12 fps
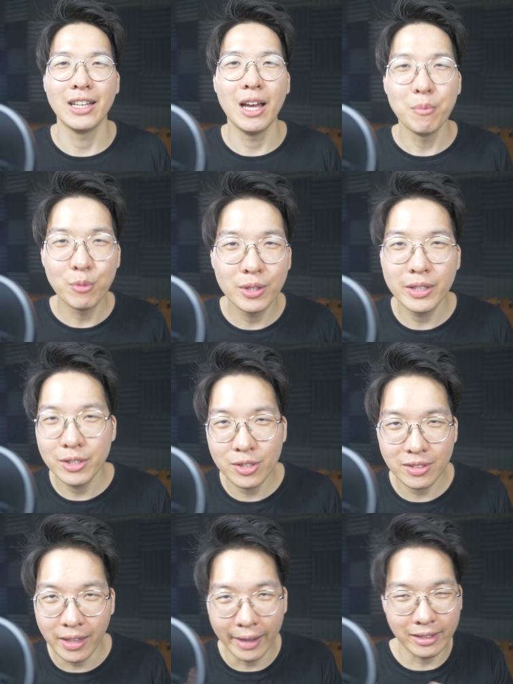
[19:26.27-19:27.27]
And I'm really
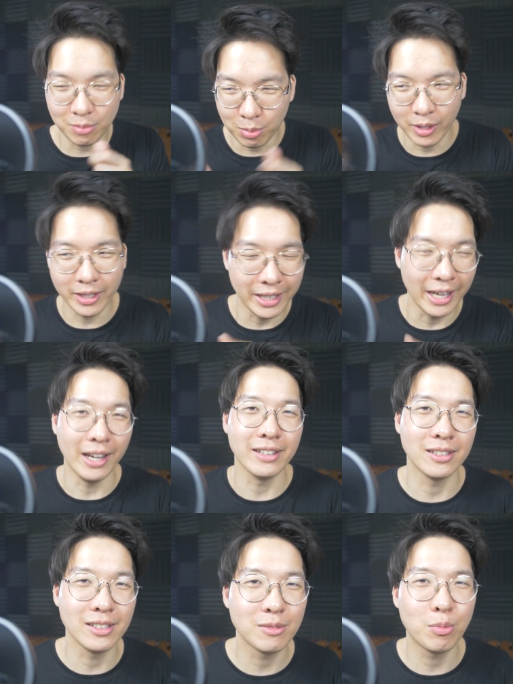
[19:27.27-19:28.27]
just like splitting
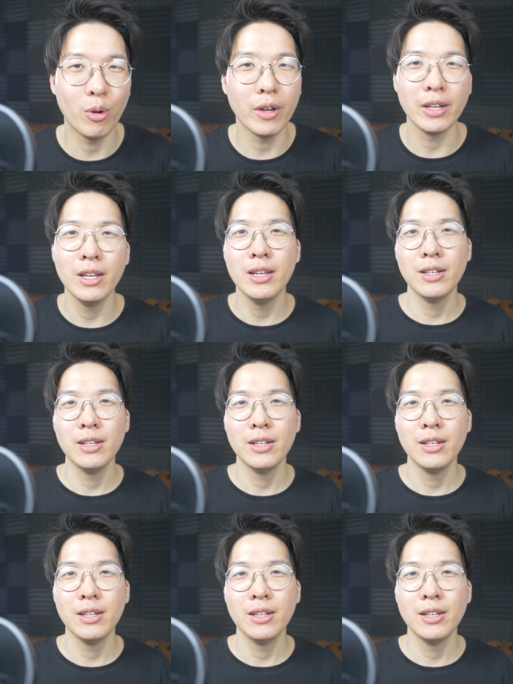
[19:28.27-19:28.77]
hairs at this point.